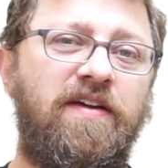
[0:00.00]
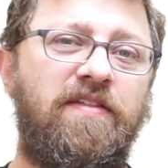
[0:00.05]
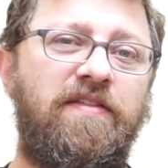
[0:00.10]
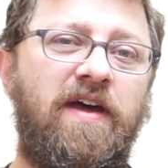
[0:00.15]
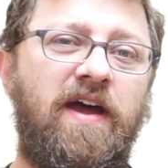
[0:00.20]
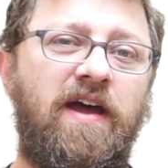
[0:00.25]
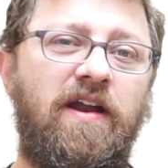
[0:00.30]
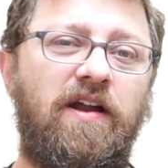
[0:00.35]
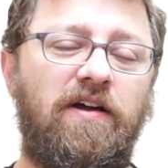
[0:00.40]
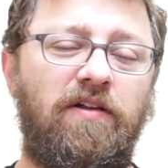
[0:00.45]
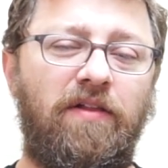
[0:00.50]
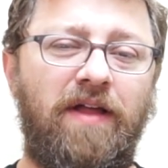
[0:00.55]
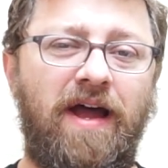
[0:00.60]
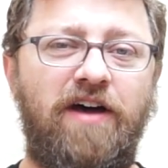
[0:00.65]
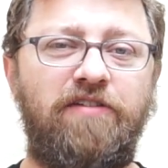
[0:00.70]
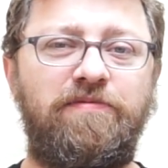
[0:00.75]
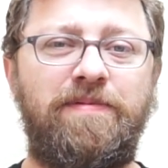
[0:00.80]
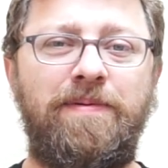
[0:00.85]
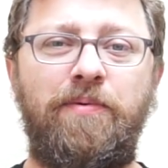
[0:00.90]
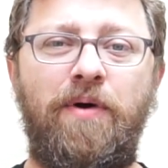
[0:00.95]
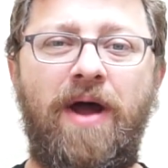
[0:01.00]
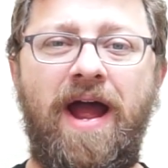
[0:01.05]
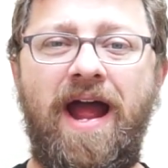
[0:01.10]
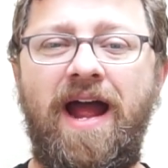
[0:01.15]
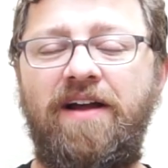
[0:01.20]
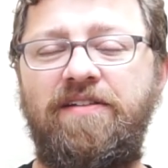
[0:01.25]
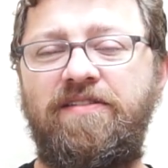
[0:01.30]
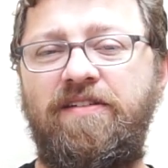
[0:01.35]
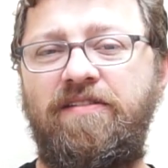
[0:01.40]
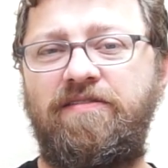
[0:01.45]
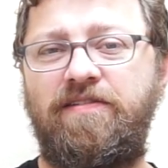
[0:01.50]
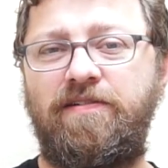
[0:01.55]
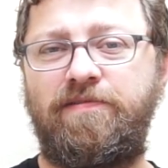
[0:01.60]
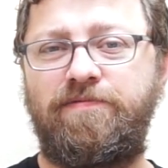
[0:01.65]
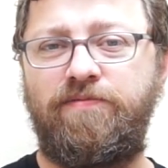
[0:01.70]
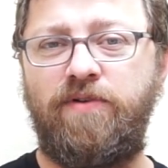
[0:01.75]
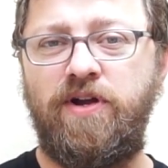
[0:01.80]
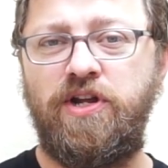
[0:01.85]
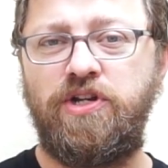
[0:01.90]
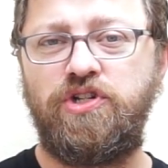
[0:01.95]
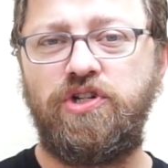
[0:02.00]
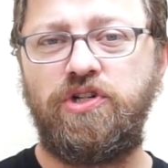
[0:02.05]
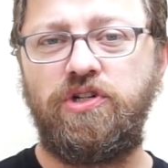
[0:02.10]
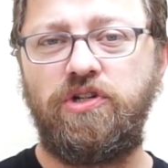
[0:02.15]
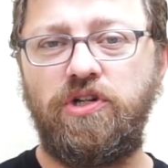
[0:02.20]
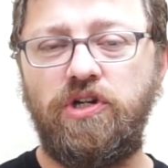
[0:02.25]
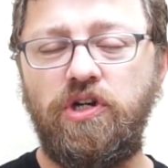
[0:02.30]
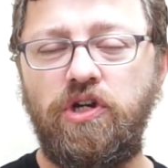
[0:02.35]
that allows people access to French